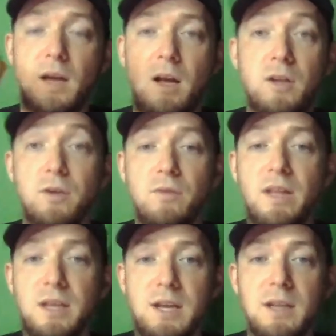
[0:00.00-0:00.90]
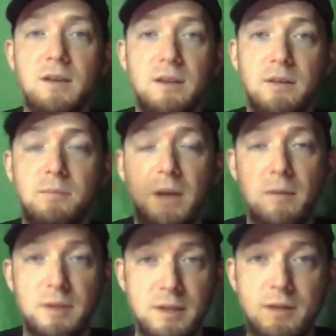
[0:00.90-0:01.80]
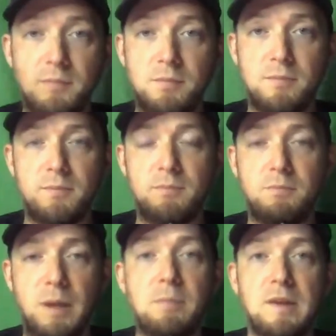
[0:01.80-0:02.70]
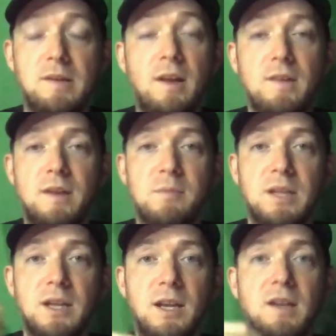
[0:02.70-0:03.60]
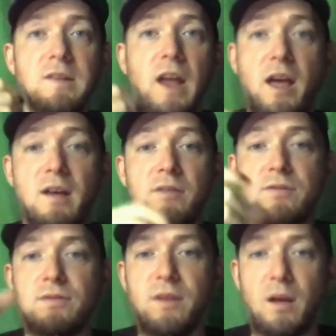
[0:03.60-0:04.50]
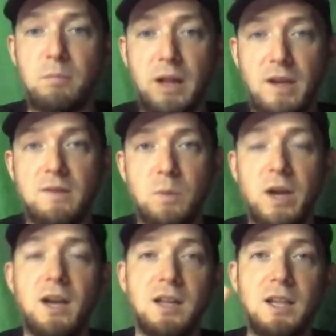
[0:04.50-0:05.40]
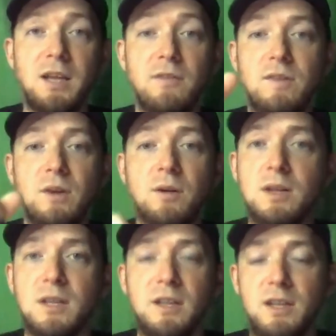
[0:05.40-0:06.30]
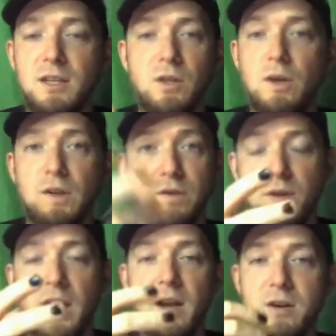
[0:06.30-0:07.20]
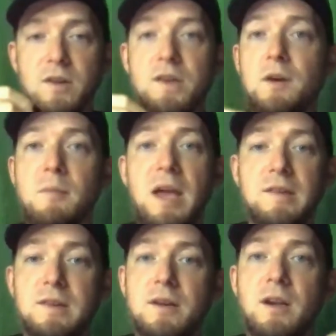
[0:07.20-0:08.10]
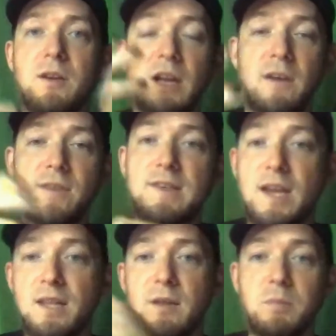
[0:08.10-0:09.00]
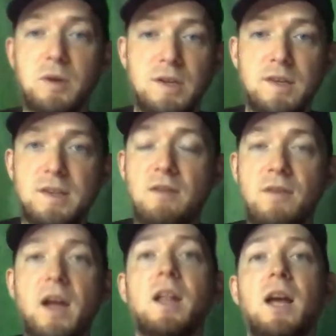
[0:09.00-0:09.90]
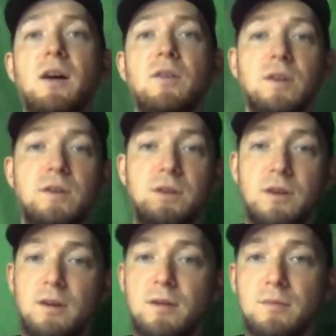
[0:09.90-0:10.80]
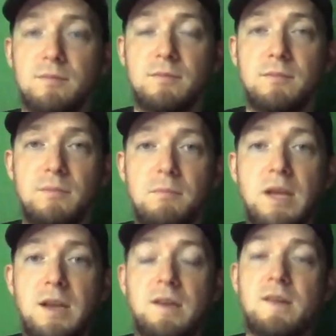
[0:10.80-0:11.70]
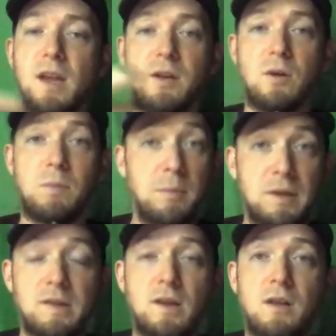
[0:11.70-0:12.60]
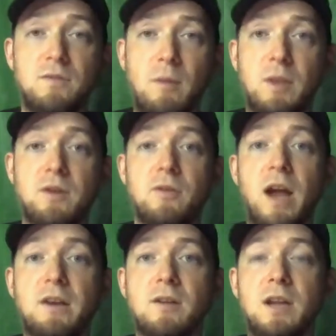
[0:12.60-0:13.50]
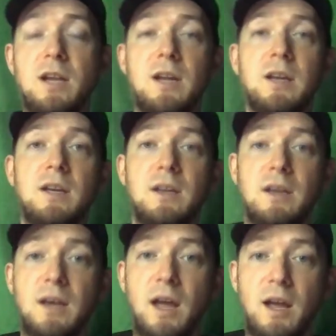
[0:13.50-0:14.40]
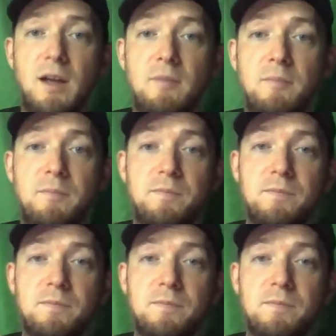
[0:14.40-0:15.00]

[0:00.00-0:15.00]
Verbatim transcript: all you really need to be able to pip install something is have a place where it can live. So you could store that on your salt master and you could have a state that pushes that file out to your minions and do a pip install from the directory. Um,